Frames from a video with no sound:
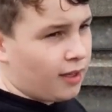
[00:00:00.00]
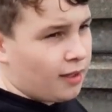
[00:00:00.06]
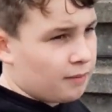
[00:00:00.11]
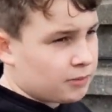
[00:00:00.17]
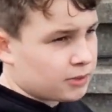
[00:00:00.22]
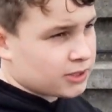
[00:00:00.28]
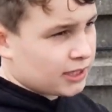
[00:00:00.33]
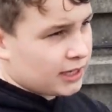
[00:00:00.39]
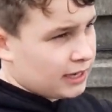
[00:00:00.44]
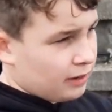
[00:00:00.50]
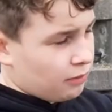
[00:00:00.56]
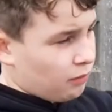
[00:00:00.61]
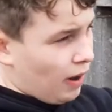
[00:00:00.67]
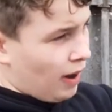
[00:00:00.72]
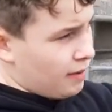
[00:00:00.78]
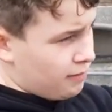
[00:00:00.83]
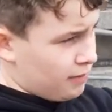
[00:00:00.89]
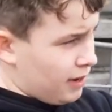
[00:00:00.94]
You see,
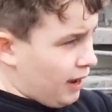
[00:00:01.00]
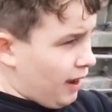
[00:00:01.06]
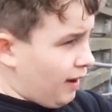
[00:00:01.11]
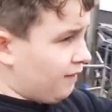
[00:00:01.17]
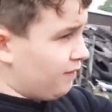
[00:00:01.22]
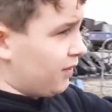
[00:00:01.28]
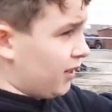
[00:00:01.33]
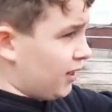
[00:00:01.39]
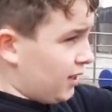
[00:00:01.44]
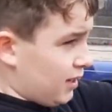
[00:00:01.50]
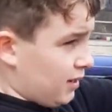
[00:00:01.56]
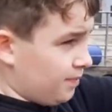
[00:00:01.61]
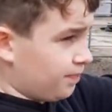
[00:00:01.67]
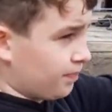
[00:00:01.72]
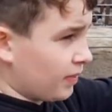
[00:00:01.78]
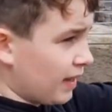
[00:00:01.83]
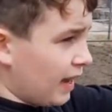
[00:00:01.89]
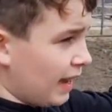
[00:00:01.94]
when we have the
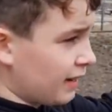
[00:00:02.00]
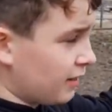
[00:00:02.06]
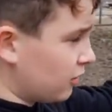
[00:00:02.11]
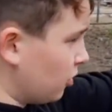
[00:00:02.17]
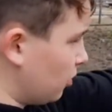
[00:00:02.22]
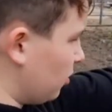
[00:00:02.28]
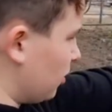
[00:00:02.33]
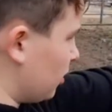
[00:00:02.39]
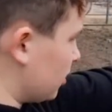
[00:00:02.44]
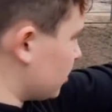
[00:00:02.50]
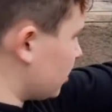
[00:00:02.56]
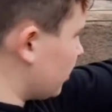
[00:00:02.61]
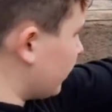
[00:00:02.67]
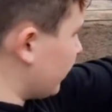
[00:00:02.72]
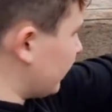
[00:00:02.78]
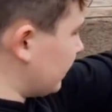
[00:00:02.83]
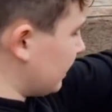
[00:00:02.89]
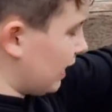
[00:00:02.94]
indoor
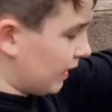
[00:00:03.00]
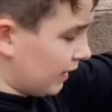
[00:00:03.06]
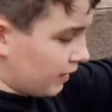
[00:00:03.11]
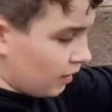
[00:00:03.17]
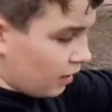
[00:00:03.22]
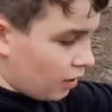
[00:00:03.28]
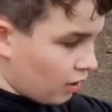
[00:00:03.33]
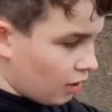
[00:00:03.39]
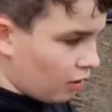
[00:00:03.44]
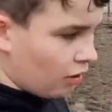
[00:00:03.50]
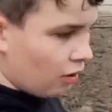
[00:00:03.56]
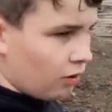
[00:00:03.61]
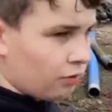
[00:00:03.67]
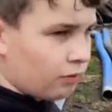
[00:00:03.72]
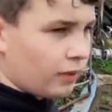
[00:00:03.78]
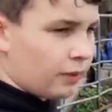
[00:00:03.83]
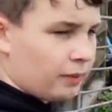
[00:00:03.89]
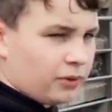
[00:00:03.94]
slurry tank,
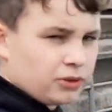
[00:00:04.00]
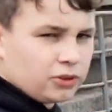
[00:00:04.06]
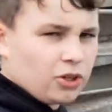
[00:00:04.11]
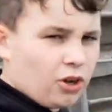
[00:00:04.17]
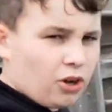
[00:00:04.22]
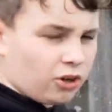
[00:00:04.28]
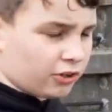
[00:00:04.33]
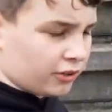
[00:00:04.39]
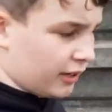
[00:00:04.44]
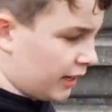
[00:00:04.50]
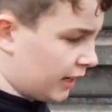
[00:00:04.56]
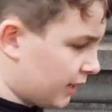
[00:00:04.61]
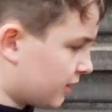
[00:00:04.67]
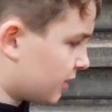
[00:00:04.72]
we will not need